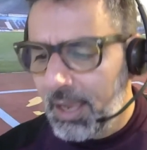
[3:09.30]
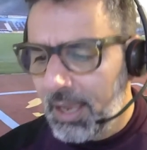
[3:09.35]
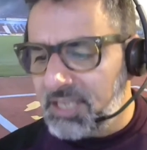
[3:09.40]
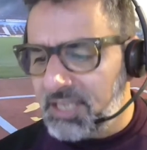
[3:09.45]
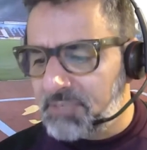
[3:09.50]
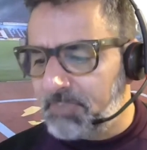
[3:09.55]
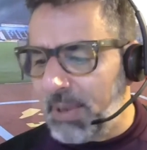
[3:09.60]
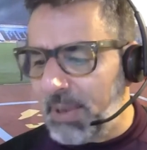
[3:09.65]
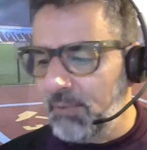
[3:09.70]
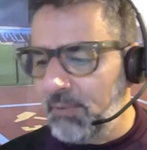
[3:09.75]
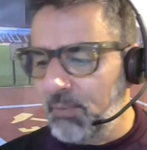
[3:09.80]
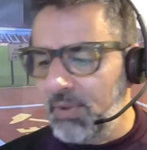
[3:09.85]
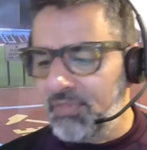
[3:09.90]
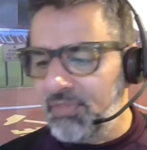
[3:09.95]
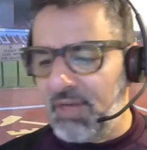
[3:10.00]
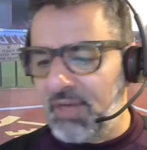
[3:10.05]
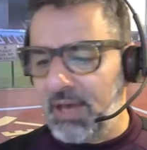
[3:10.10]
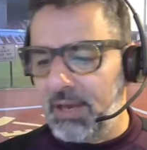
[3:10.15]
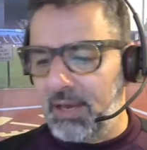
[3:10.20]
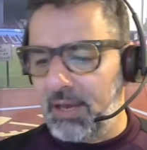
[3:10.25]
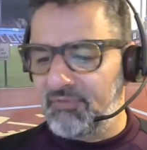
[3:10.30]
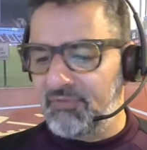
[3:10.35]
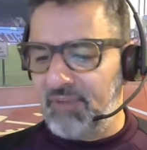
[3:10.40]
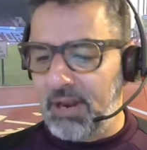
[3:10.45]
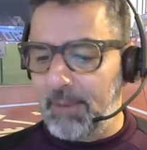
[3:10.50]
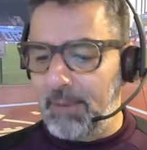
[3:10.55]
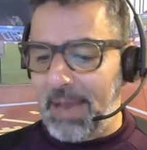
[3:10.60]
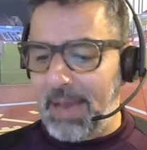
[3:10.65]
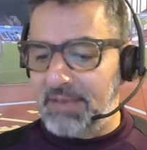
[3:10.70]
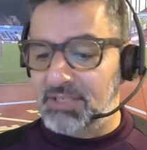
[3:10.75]
He's been with
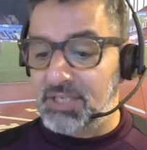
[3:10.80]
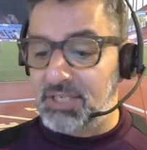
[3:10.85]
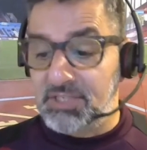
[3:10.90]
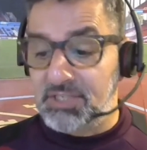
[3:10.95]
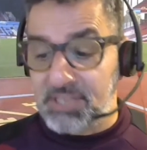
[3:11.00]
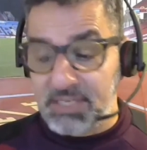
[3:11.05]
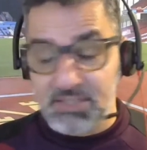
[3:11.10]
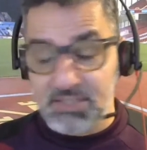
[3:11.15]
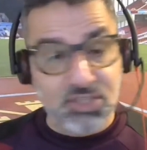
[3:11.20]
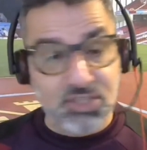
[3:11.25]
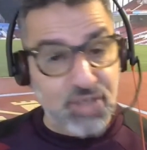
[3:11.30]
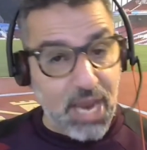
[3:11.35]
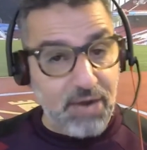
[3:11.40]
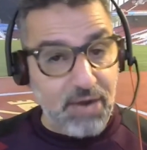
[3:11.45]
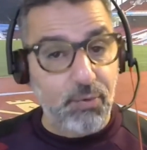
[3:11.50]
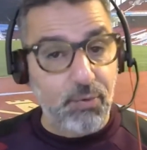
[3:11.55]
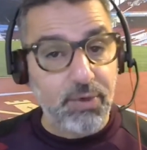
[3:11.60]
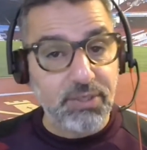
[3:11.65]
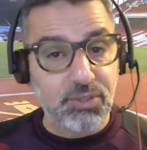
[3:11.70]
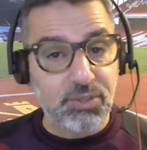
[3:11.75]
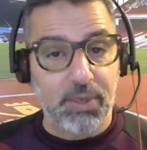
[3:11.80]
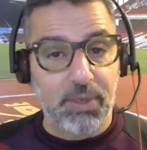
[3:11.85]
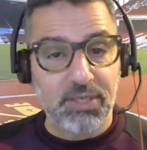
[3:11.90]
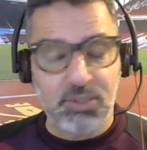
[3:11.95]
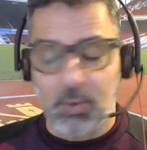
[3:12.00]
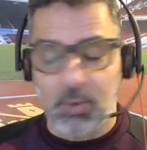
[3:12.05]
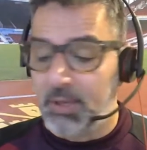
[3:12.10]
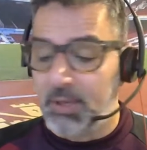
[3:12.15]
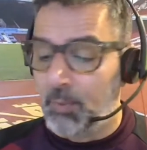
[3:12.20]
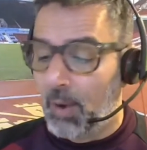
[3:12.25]
Fenerbahce since January
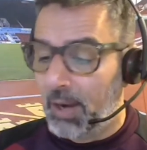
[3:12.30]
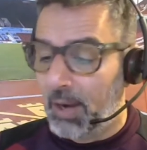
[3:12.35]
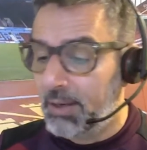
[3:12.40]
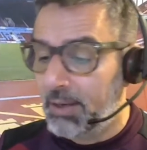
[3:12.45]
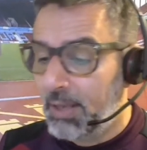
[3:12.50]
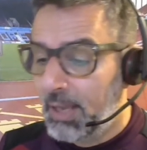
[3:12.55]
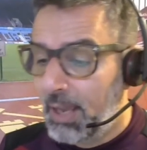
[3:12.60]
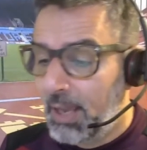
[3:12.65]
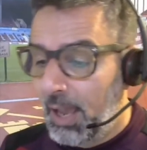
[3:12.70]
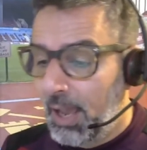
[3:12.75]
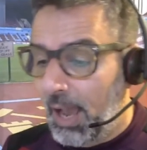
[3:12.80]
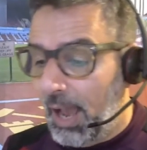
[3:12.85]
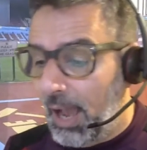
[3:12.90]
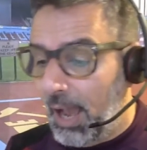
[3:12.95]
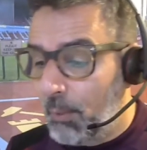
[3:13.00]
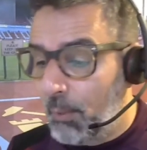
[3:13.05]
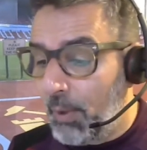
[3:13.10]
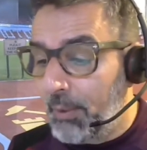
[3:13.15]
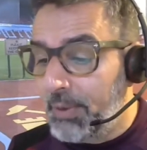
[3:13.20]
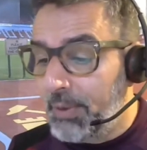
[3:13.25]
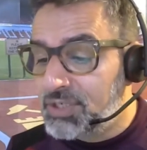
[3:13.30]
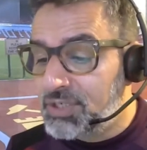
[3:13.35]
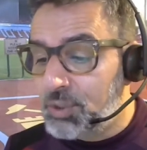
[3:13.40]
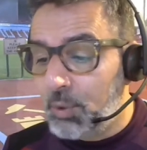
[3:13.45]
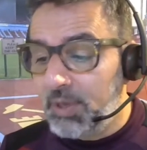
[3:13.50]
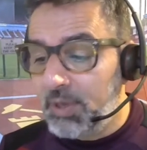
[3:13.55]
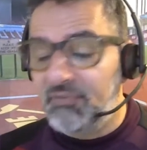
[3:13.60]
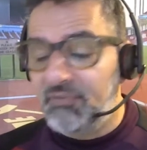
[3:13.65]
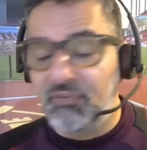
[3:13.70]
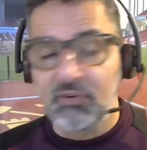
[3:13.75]
2021, where he
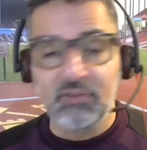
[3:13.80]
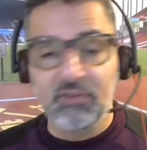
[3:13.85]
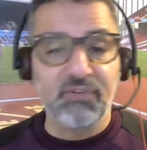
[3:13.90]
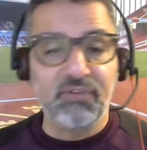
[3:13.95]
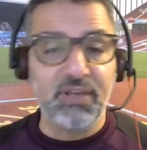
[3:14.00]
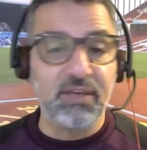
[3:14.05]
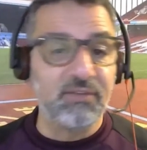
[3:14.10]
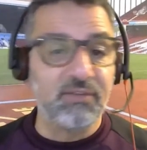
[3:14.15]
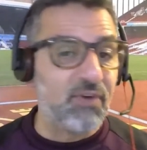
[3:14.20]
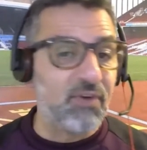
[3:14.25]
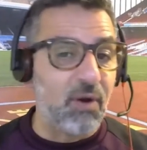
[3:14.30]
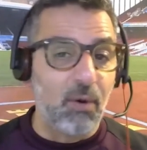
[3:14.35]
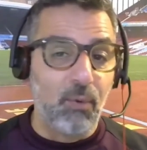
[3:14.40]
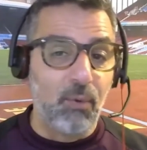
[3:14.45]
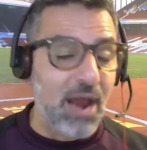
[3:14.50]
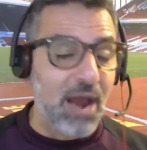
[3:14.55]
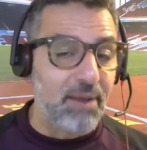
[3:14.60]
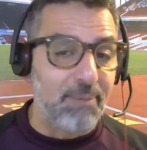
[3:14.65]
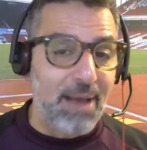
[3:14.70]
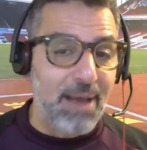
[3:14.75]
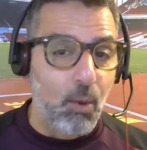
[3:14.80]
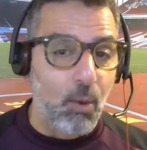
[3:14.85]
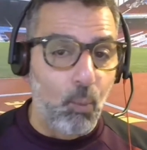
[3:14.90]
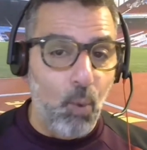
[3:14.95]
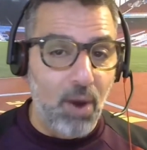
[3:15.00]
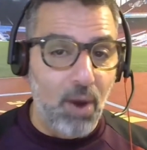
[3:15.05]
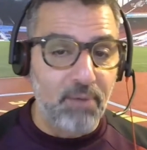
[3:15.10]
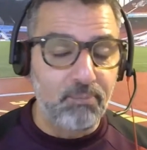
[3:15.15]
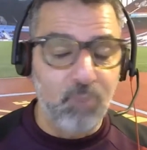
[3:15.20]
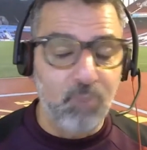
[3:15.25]
joined for a fee of around about
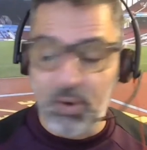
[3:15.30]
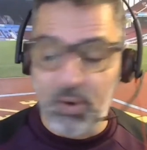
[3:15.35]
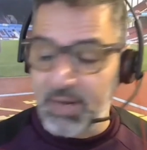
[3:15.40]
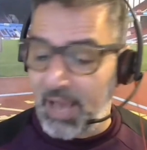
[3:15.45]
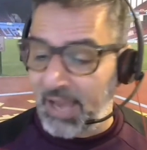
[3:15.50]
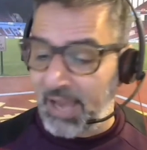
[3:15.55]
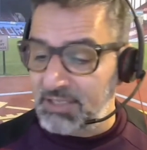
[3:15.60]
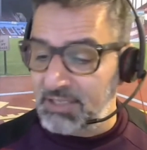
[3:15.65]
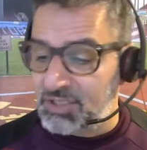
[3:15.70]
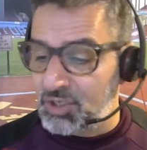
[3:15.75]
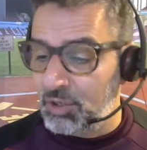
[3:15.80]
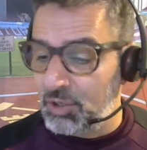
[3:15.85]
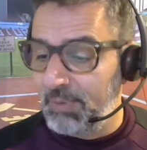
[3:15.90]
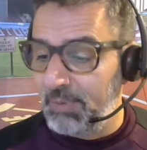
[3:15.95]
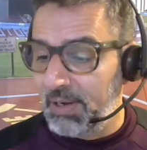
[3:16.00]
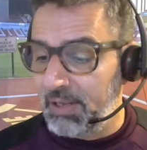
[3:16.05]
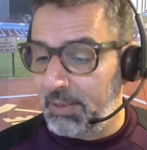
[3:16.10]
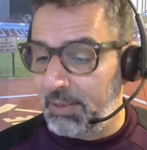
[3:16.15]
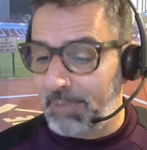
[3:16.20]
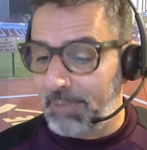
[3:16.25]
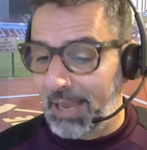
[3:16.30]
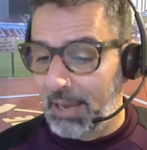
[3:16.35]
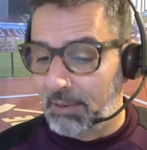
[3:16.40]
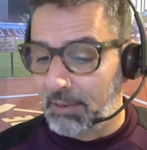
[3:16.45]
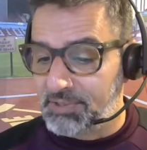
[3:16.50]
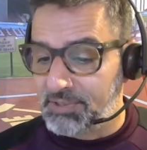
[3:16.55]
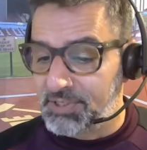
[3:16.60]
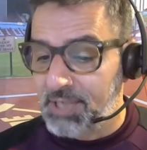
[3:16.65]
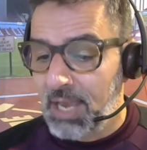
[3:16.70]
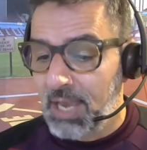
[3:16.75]
£1.82 million,
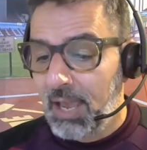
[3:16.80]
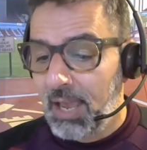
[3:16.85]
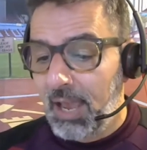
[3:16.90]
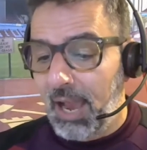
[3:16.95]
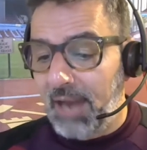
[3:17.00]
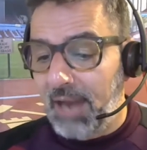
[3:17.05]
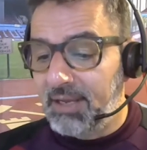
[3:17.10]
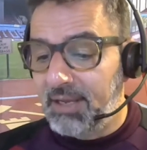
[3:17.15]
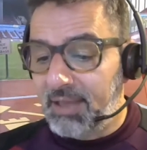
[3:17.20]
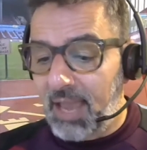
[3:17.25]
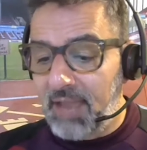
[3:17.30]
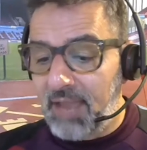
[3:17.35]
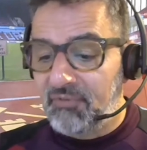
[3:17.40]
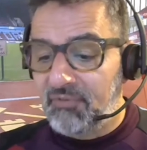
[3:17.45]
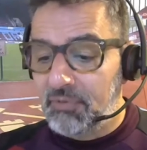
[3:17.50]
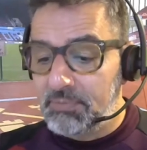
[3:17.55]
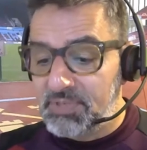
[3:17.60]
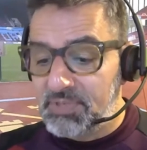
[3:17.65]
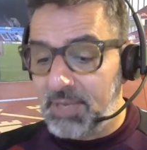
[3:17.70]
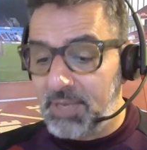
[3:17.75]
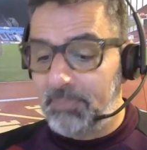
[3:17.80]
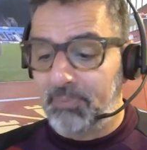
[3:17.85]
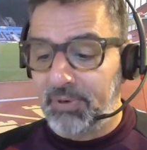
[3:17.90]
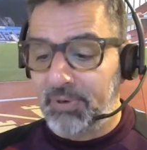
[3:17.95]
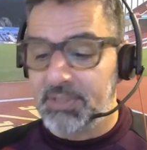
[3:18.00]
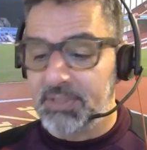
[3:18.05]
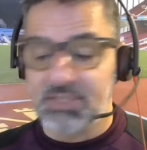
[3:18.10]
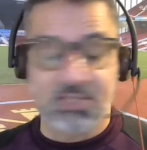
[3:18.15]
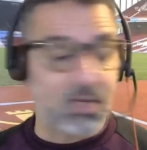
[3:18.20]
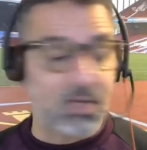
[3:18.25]
and he came from
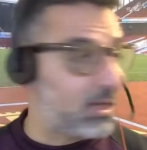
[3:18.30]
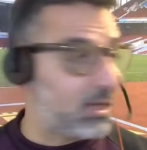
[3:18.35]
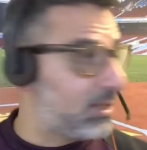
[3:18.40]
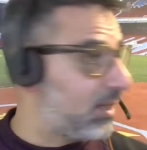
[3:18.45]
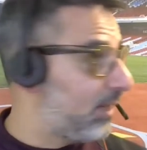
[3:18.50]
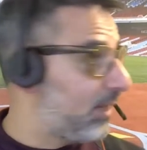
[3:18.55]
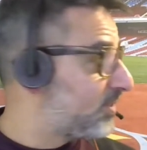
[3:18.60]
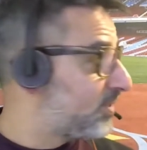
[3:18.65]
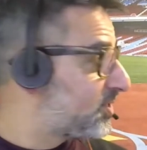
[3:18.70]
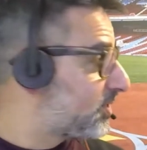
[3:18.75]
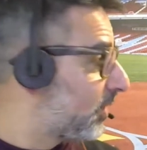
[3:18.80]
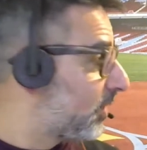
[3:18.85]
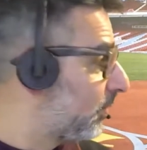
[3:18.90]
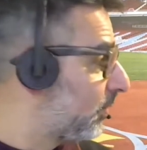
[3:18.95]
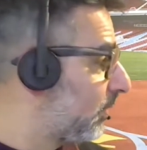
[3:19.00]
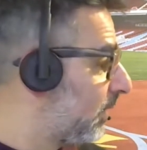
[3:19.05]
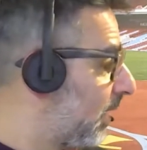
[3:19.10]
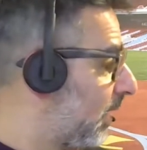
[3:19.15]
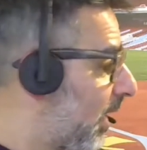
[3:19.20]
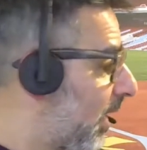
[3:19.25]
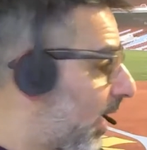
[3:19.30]
Cypriot side Limassol.